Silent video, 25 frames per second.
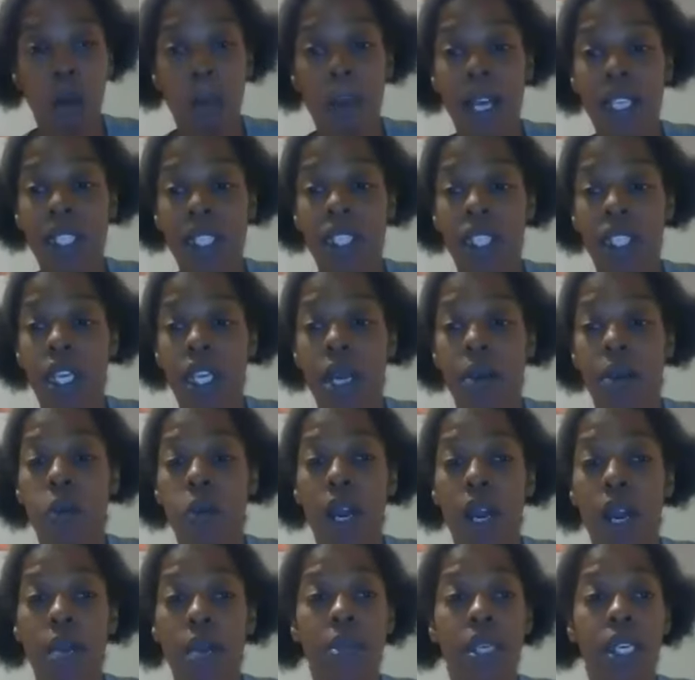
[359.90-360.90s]
going back to
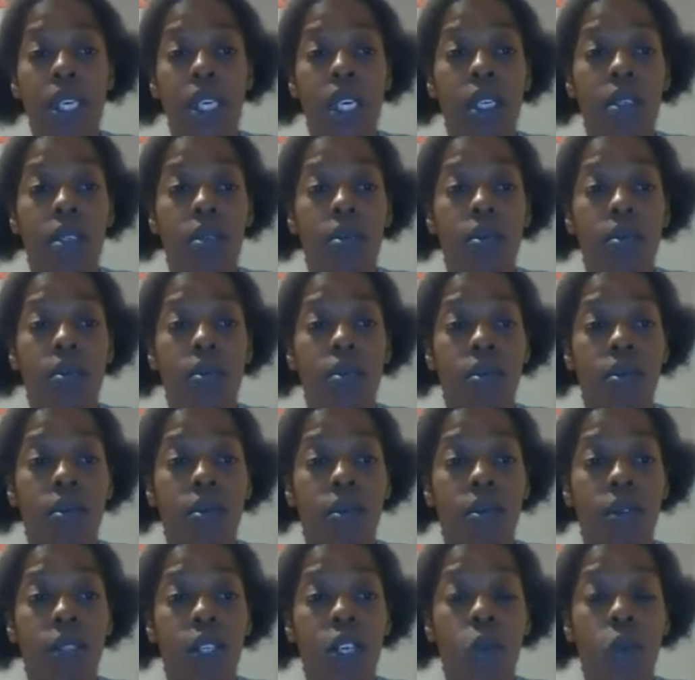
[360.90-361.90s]
that white being,
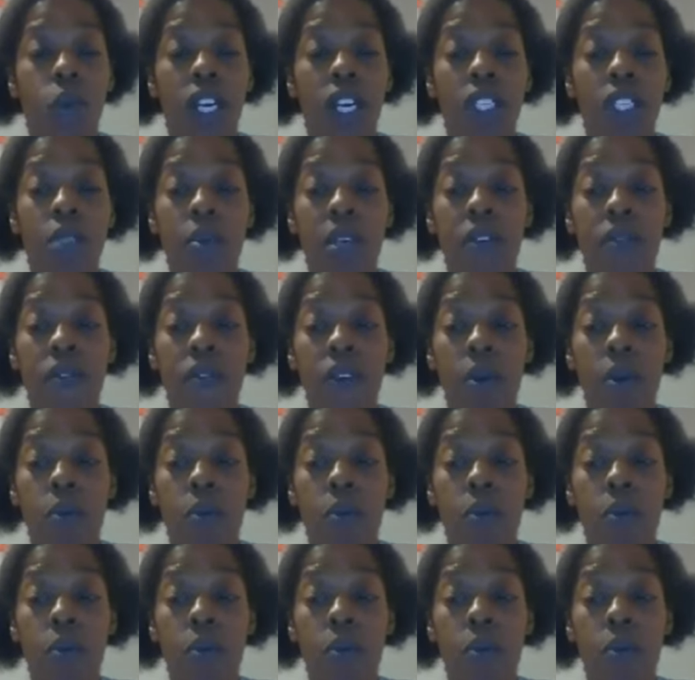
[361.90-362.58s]
correct me